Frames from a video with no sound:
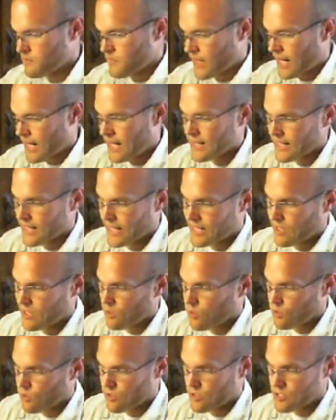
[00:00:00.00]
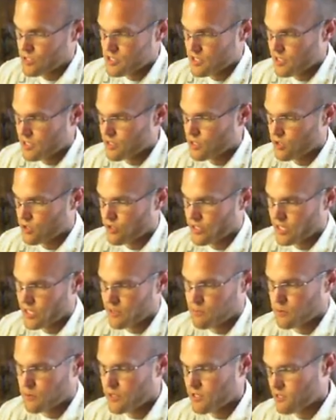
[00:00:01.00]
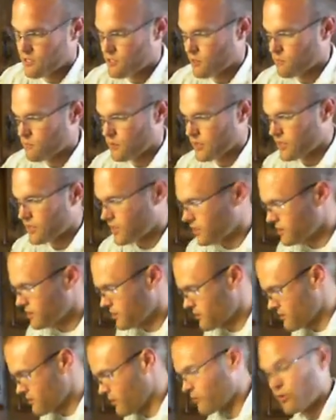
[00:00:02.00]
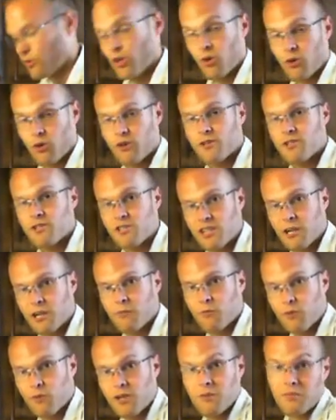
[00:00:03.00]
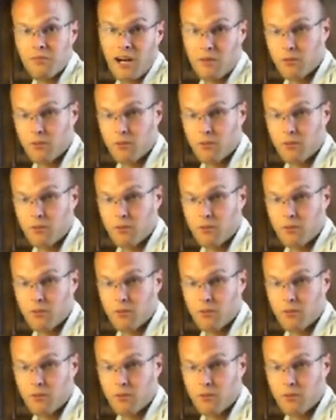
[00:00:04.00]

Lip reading: I like it orange, and growing up we just simply called this stuff the orange stuff, and Mom